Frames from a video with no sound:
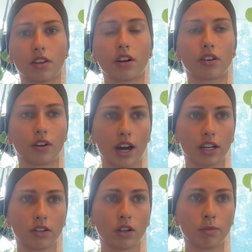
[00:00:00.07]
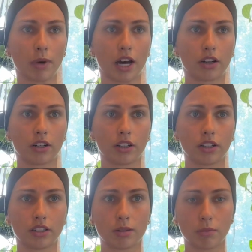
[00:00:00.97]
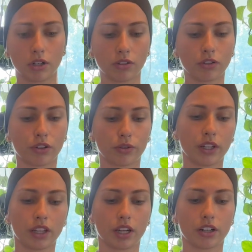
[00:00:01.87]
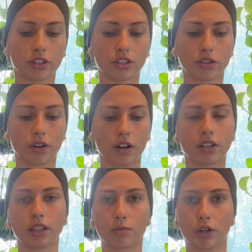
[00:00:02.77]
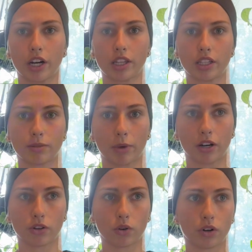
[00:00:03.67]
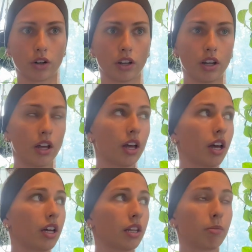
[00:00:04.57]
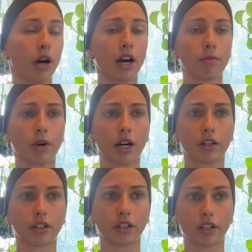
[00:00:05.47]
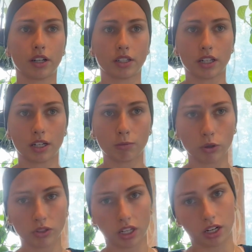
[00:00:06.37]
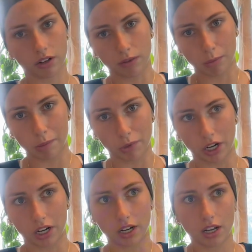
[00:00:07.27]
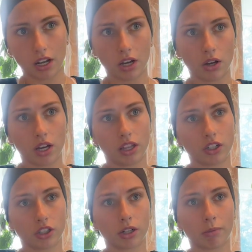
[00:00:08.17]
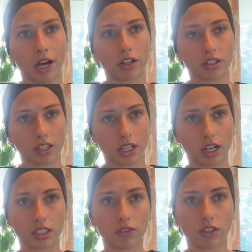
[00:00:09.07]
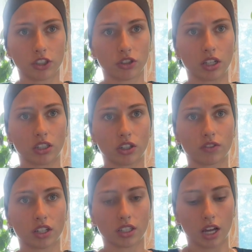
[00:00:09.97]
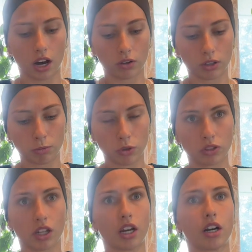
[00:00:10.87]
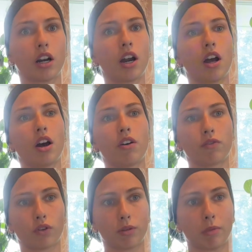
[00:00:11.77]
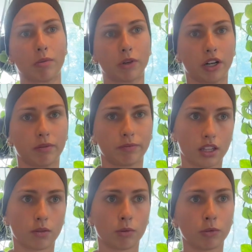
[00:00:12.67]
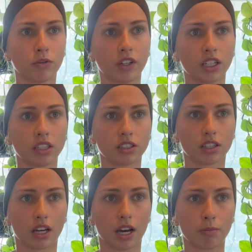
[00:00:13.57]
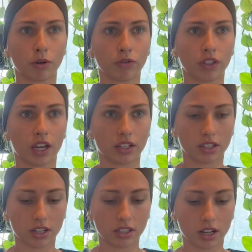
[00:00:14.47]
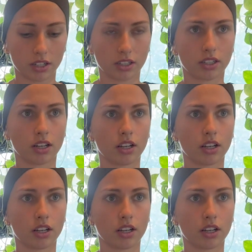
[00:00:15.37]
arachnoid matter is the middle of the three layers surrounding the brain and the spinal cord. The pie matter is the innermost layer of the membrane, and the dura mater is the connective tissue that serves as the outermost layer for the membrane. Then we're moving to the hypophysis, that's